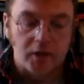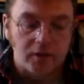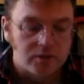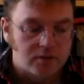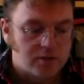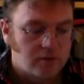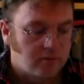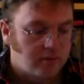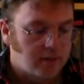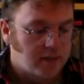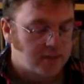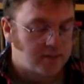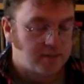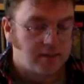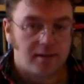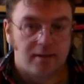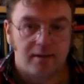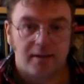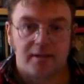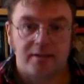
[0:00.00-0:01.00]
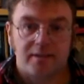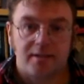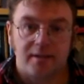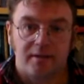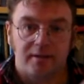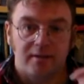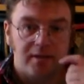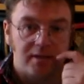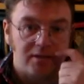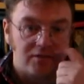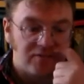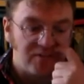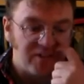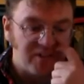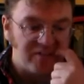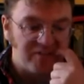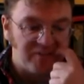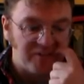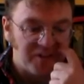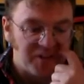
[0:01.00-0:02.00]
So that's it. The
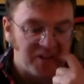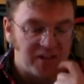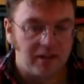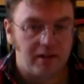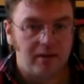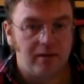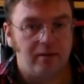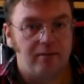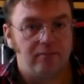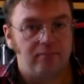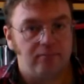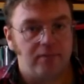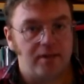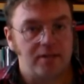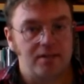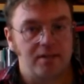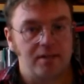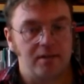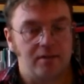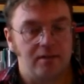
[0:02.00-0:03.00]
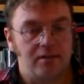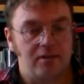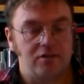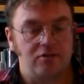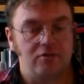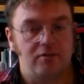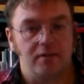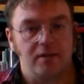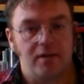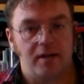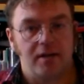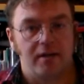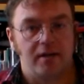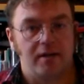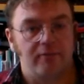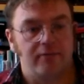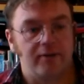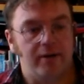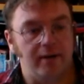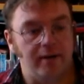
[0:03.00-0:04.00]
history of the history of the
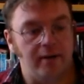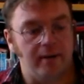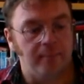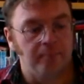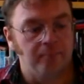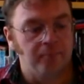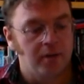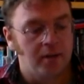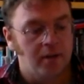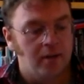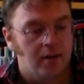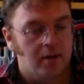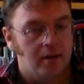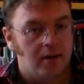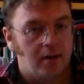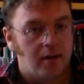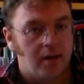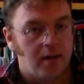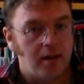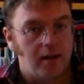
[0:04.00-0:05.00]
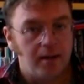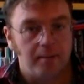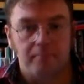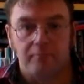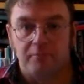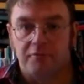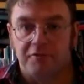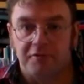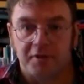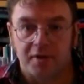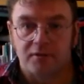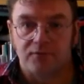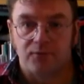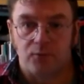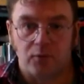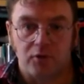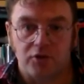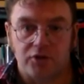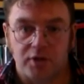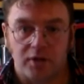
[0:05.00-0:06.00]
aircraft carrier. Thanks
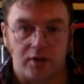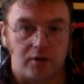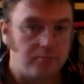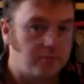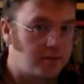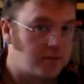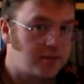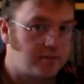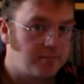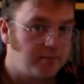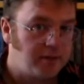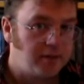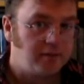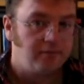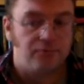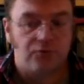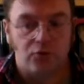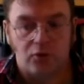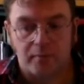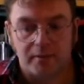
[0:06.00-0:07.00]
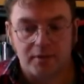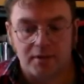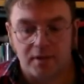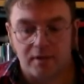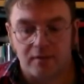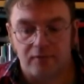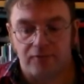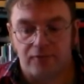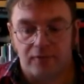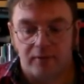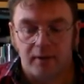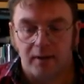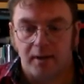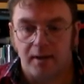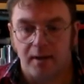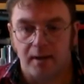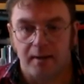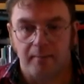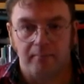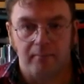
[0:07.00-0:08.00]
for watching. Hope this has been informative.
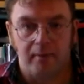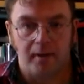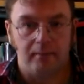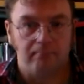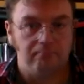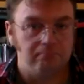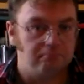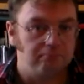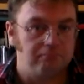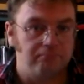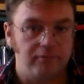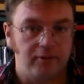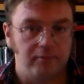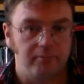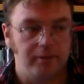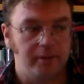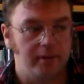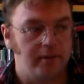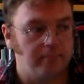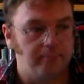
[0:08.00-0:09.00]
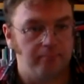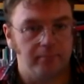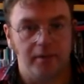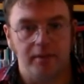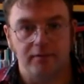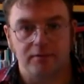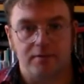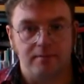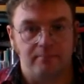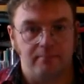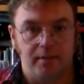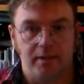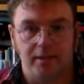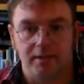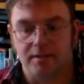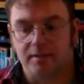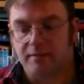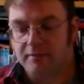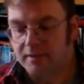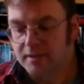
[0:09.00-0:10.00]
I'm probably going to leave some
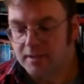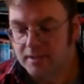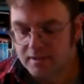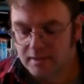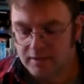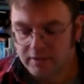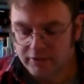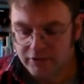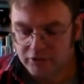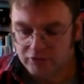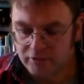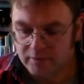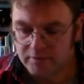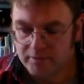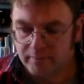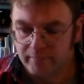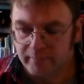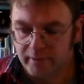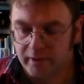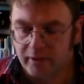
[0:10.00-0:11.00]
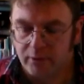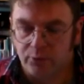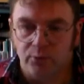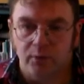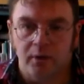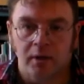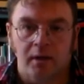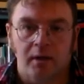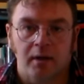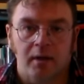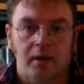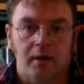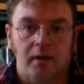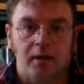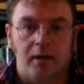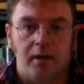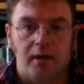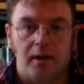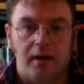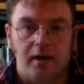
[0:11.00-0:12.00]
links and things in the description below
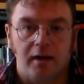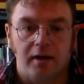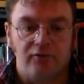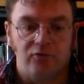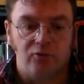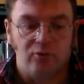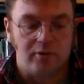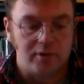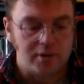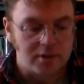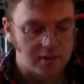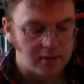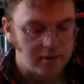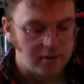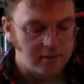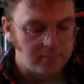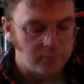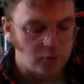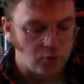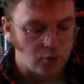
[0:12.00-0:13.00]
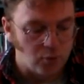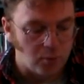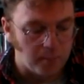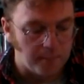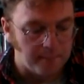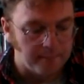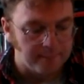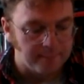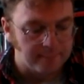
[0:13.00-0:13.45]
if you want to learn more.